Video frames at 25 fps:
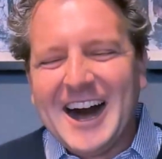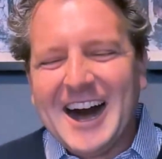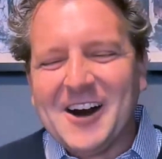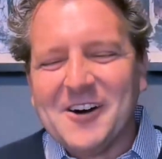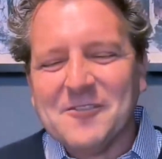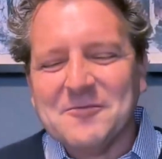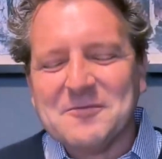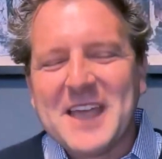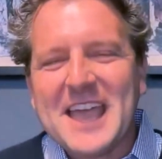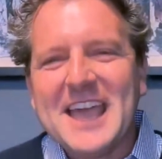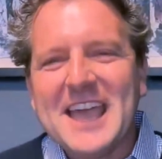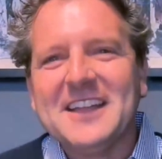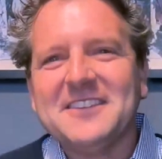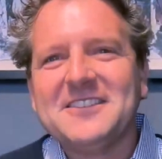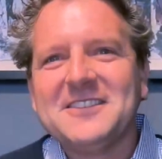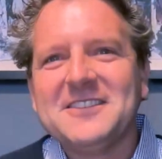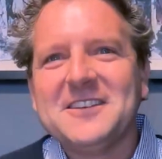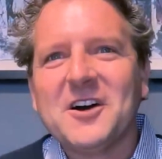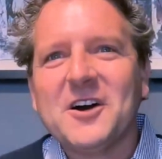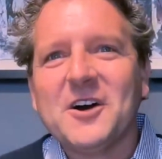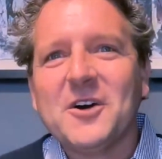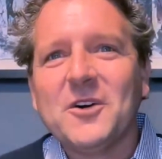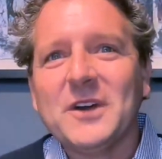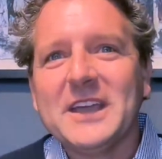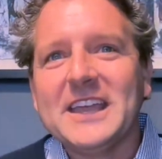and
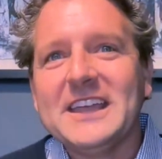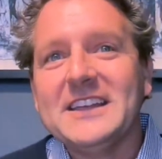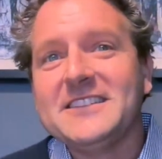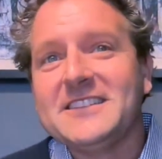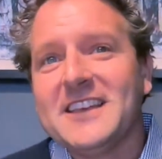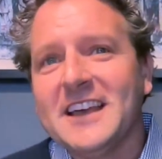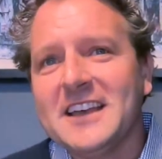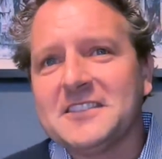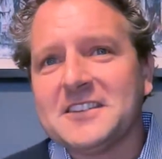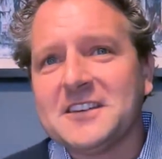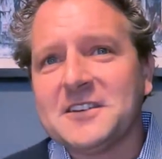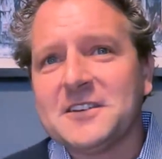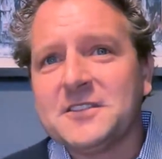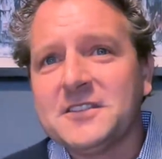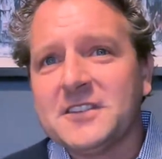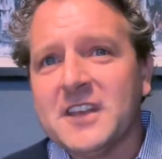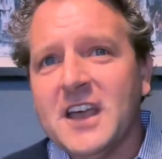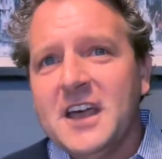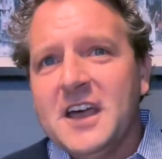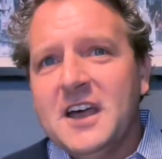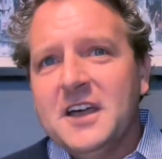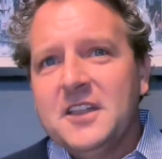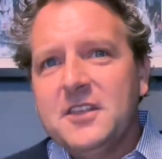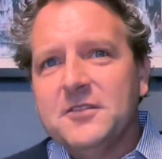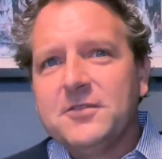so in Tezos,
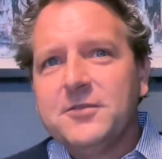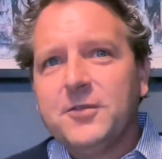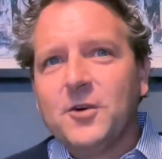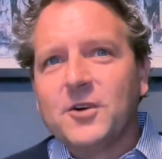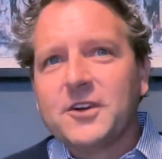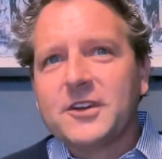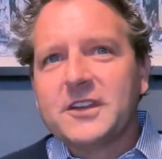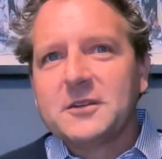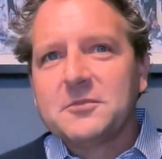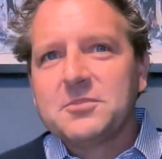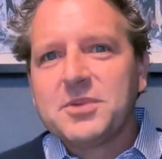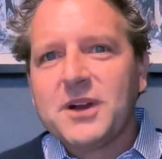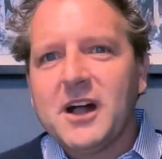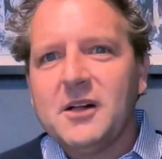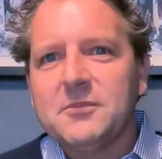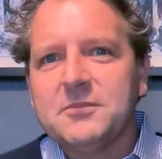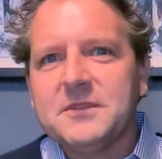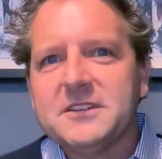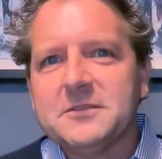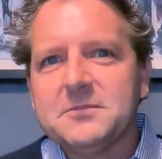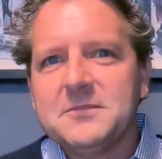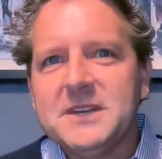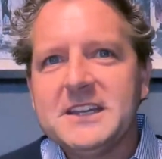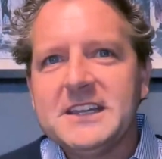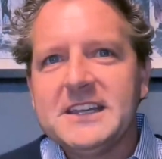the forking
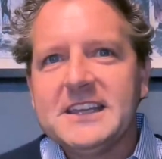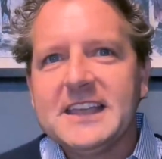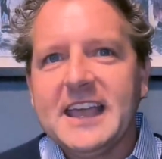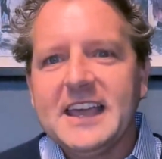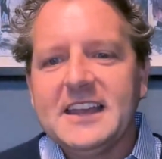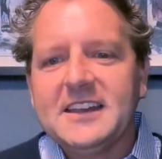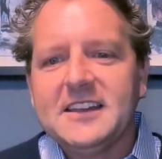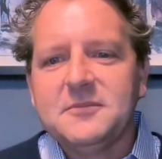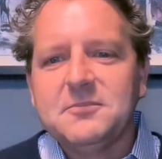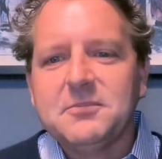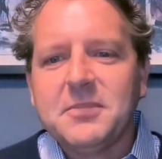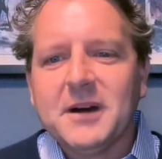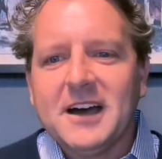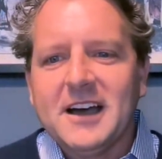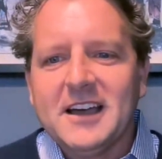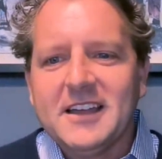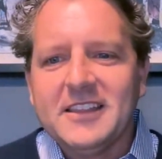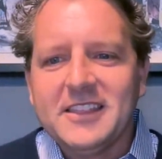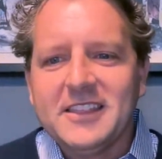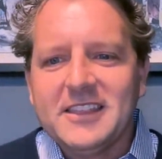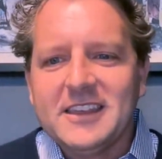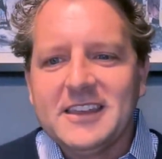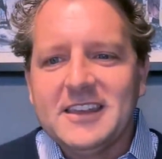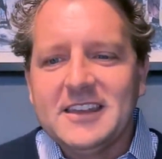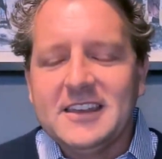problem is mitigated
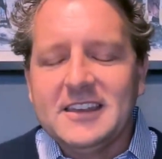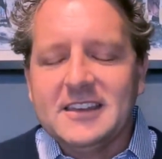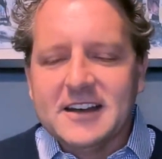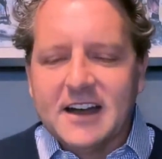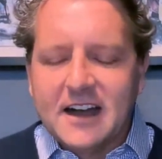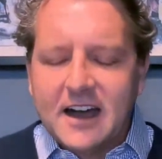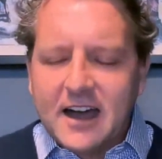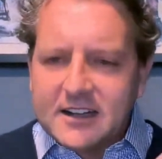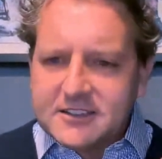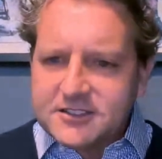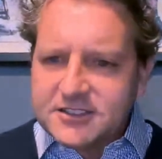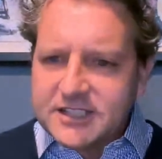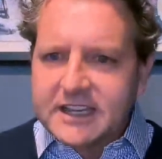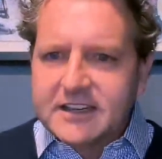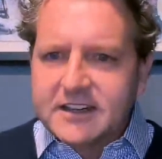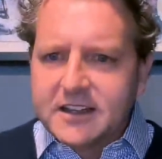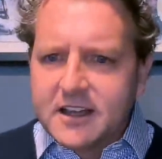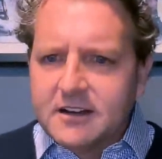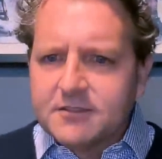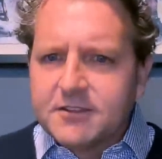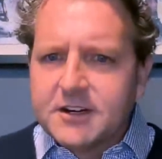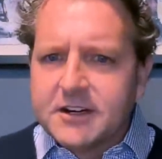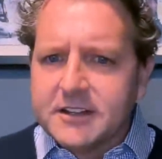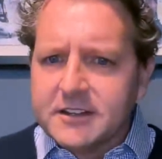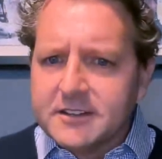by the on-chain
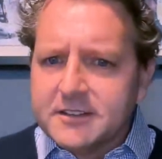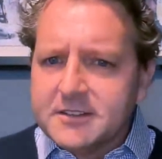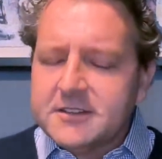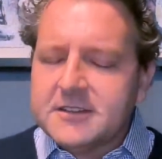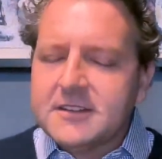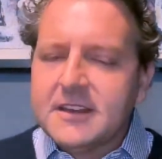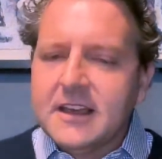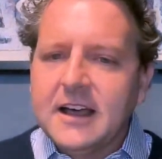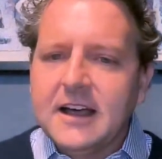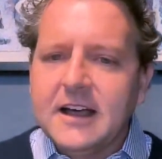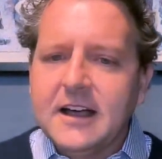governance.